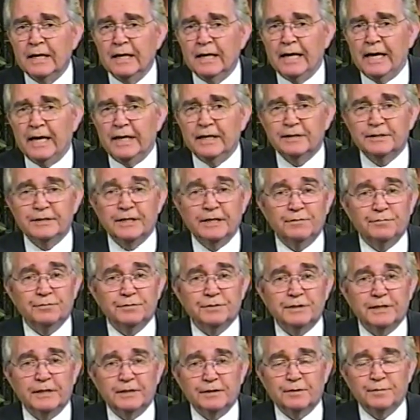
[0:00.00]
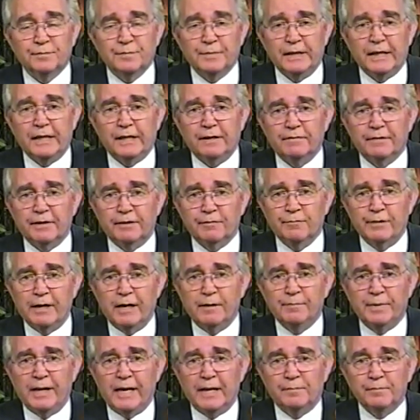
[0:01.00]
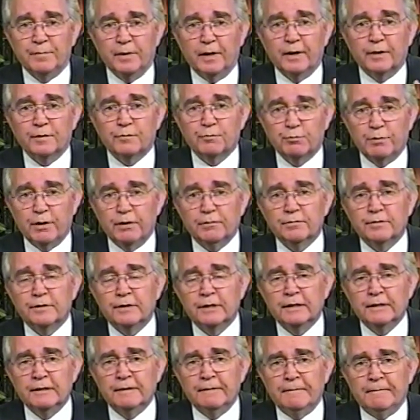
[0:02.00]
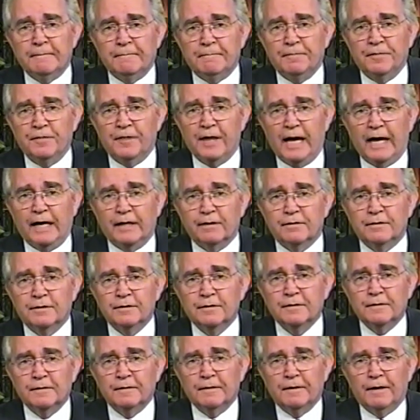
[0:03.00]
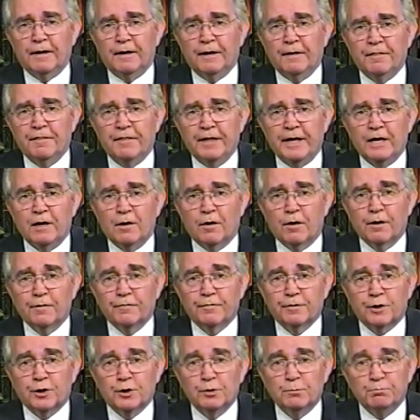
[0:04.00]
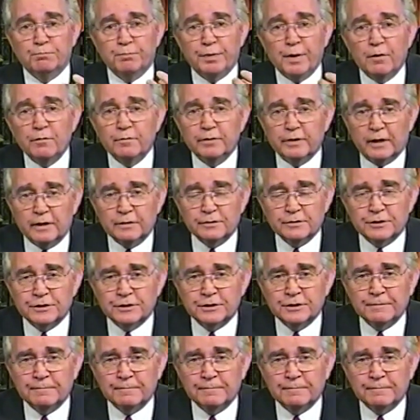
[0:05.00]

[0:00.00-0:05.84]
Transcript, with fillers: And it's interesting to me that Rabbi Munk wrote that uh, they are the components